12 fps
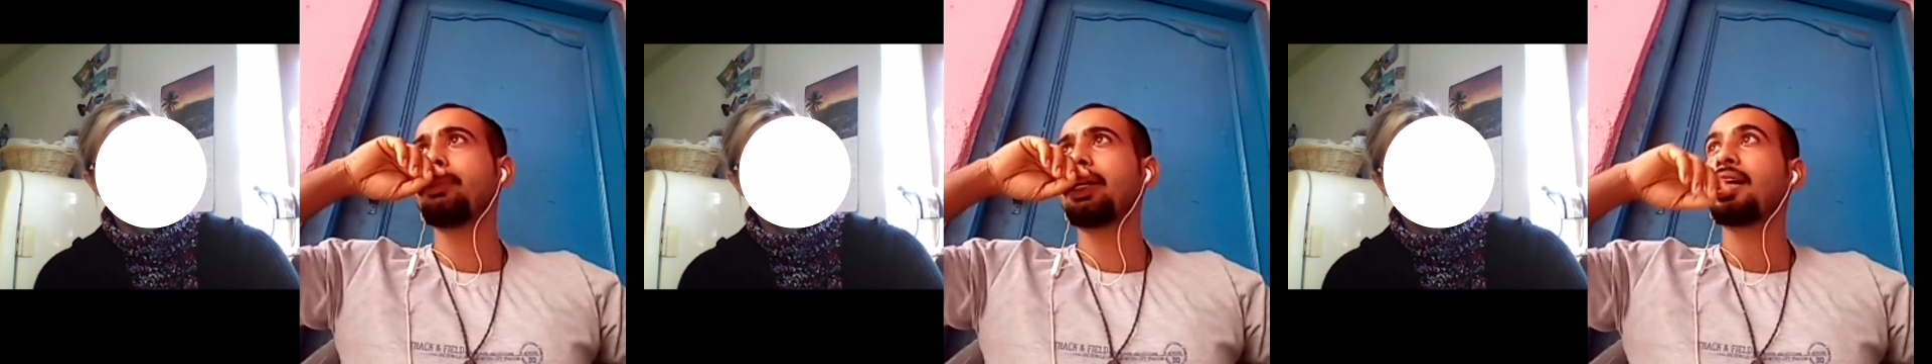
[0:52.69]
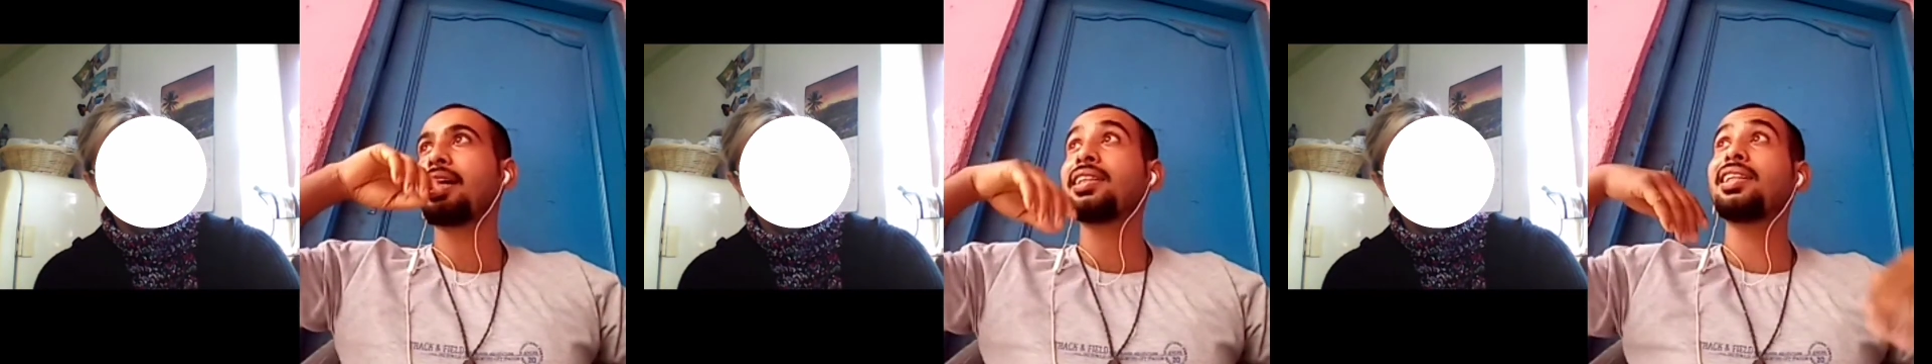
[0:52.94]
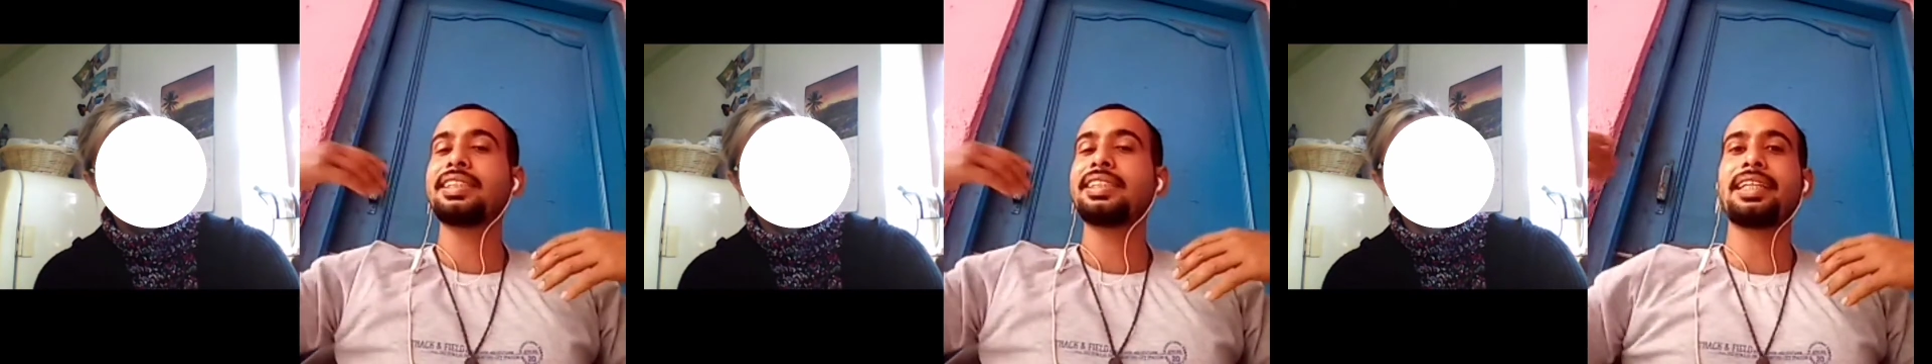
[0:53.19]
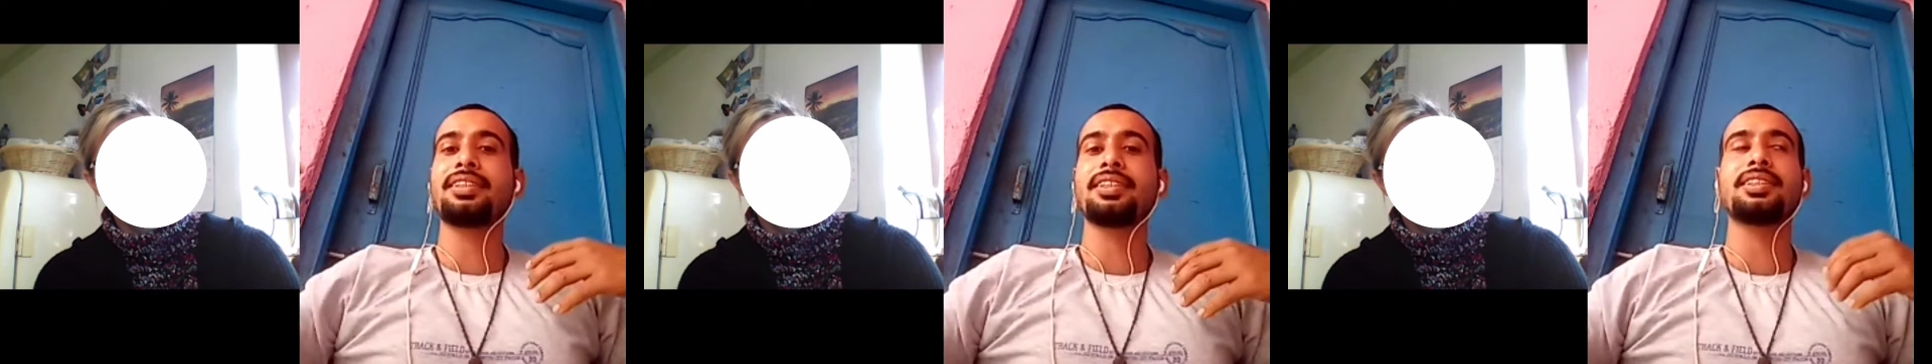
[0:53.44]
but other
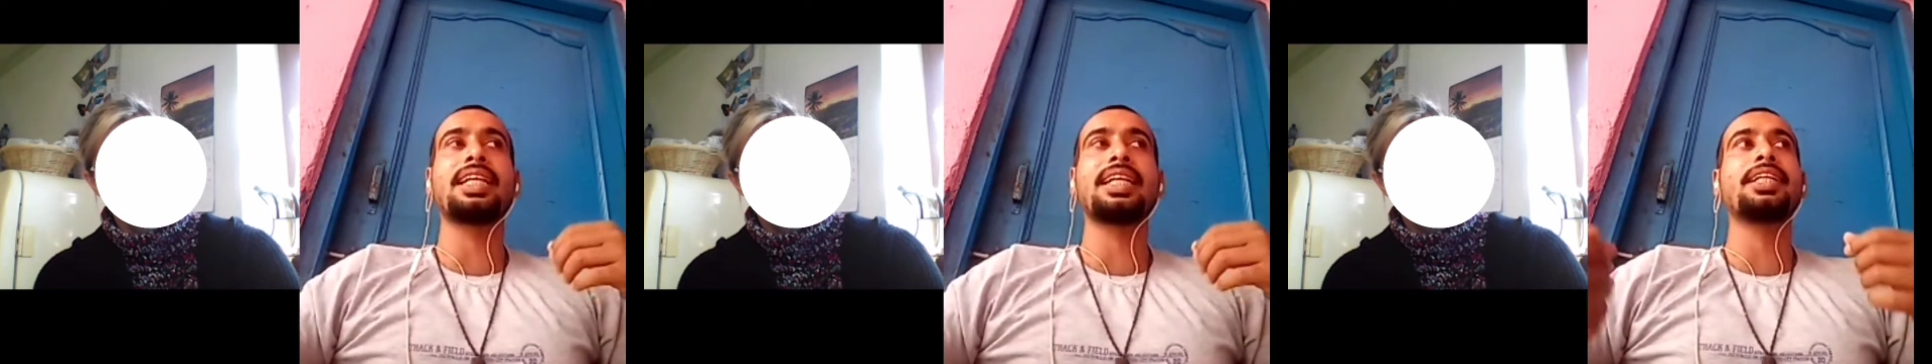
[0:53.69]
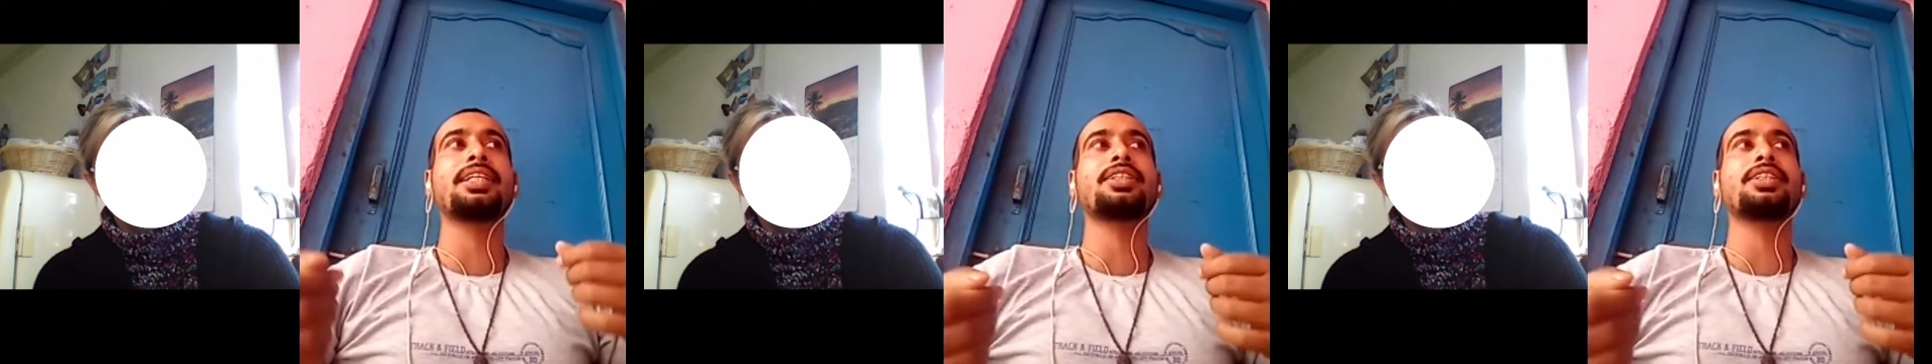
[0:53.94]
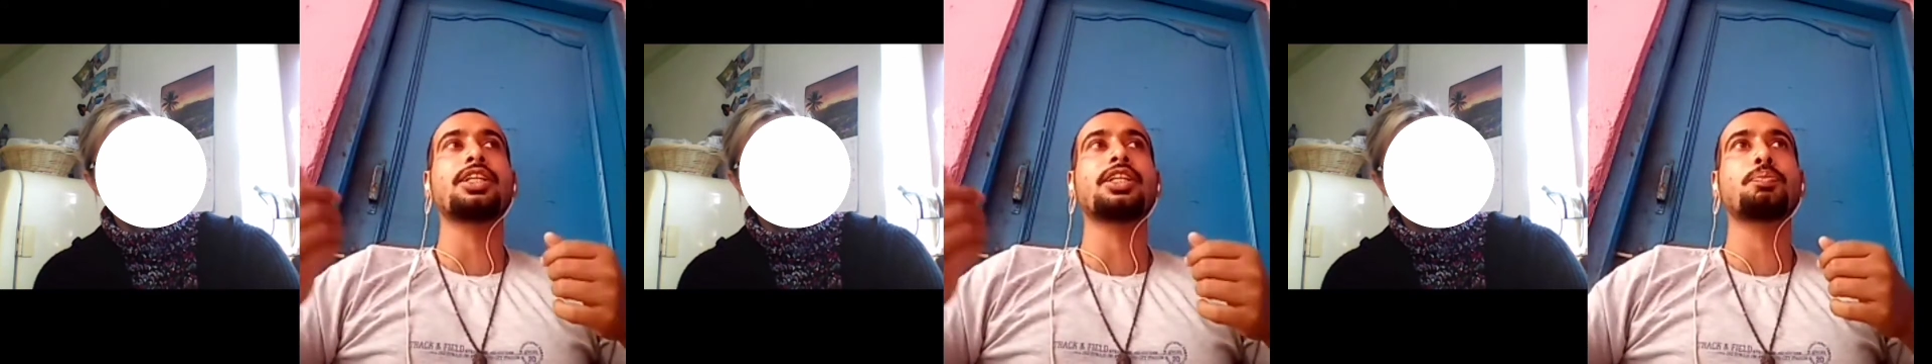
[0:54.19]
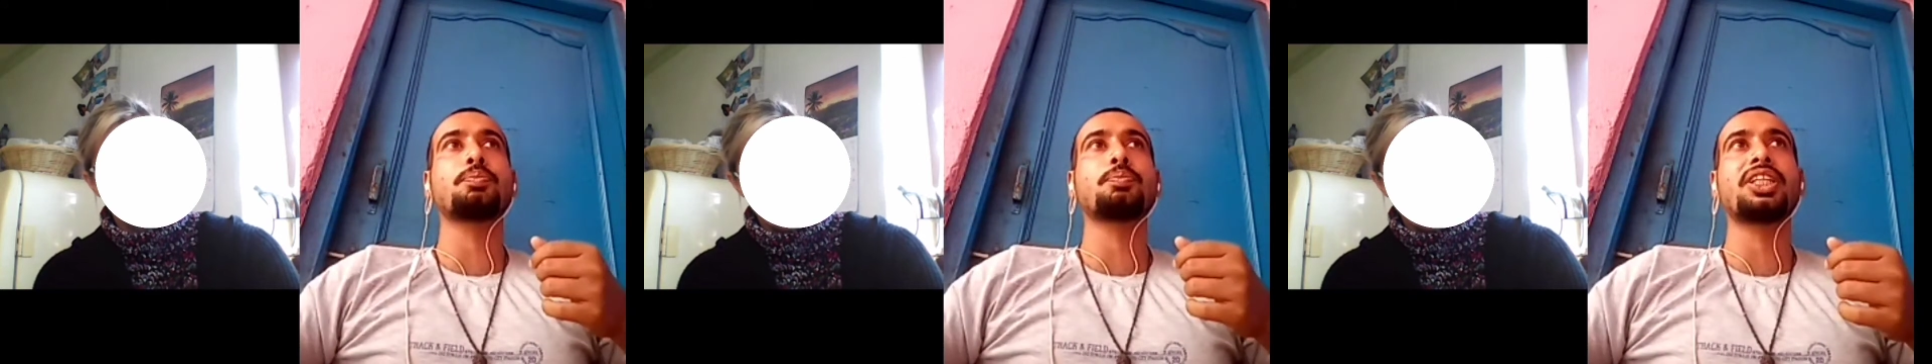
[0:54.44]
sectors like
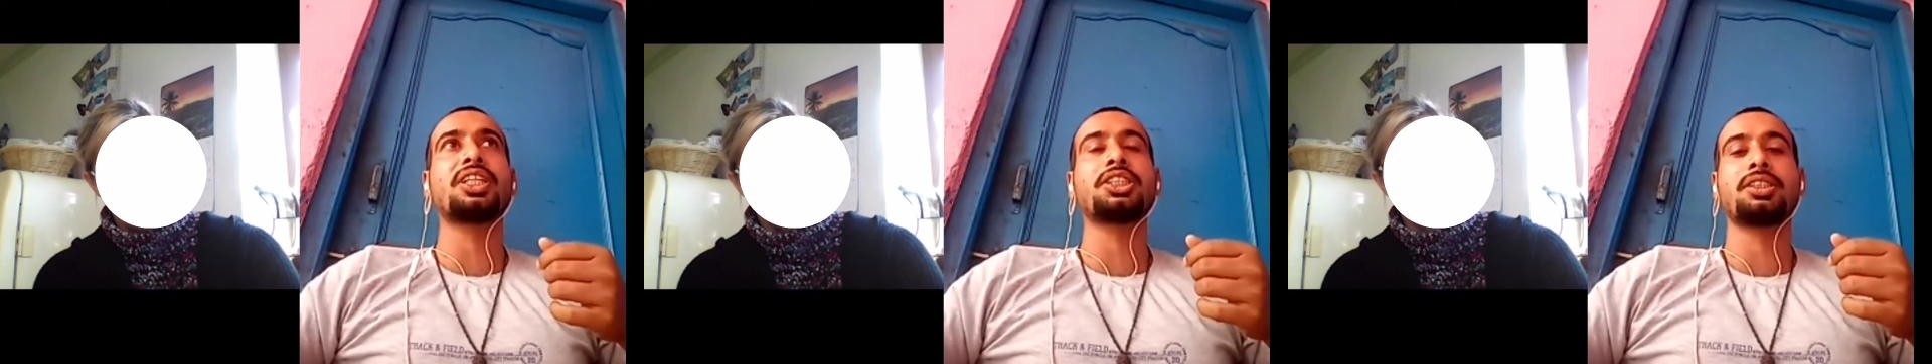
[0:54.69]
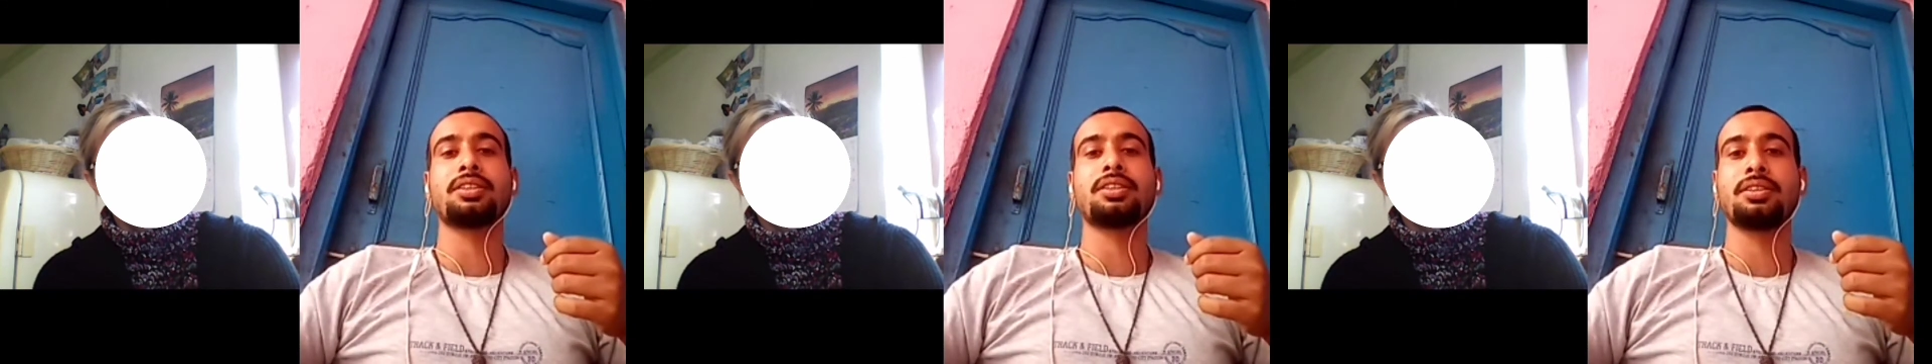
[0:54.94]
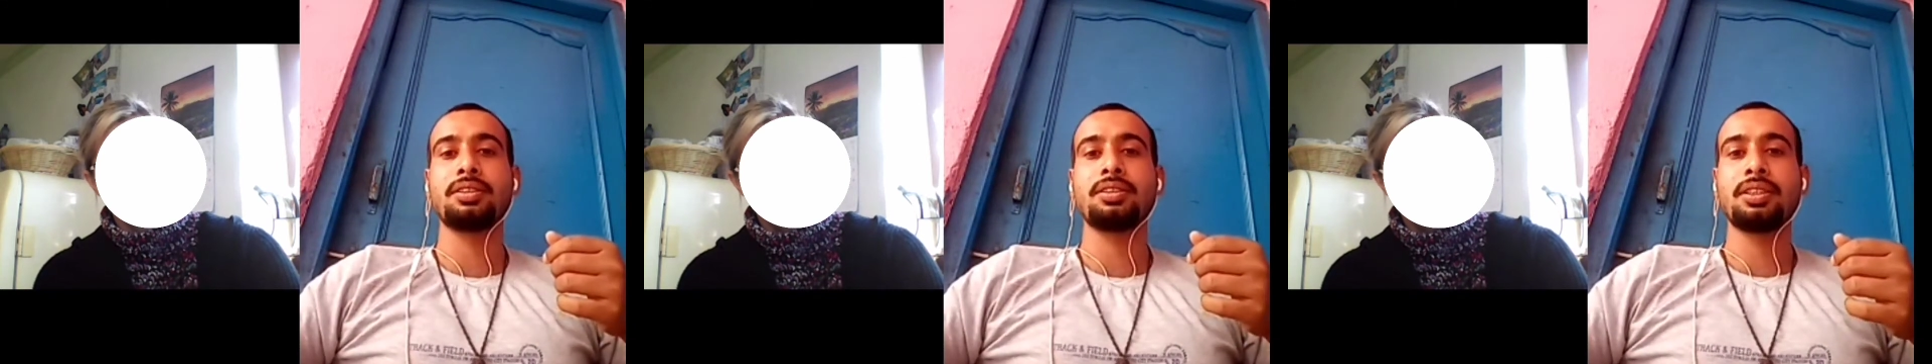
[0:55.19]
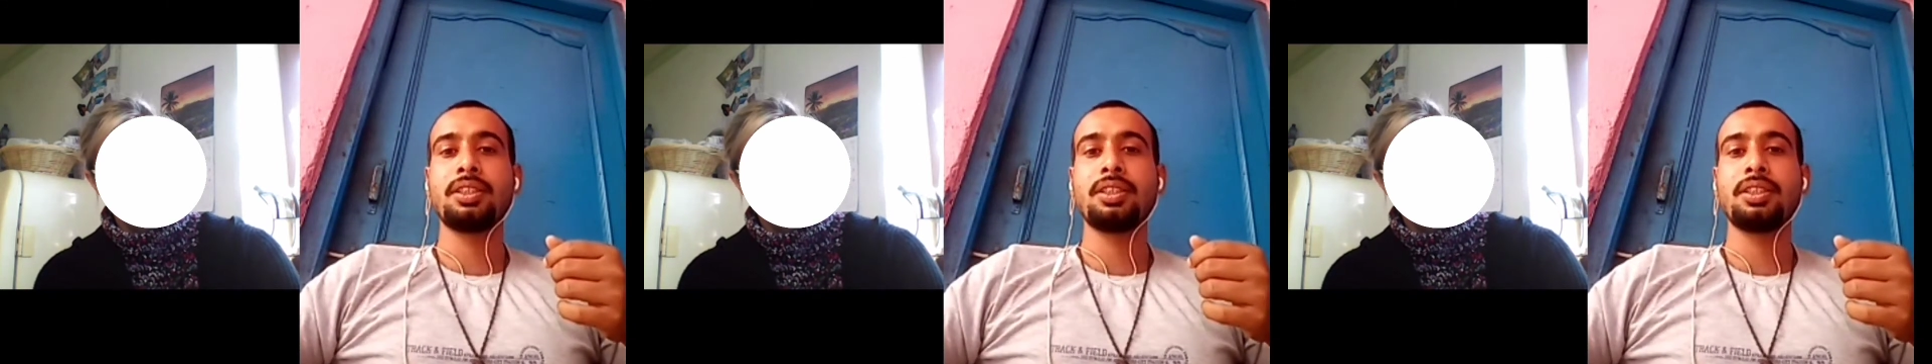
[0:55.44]
transportation,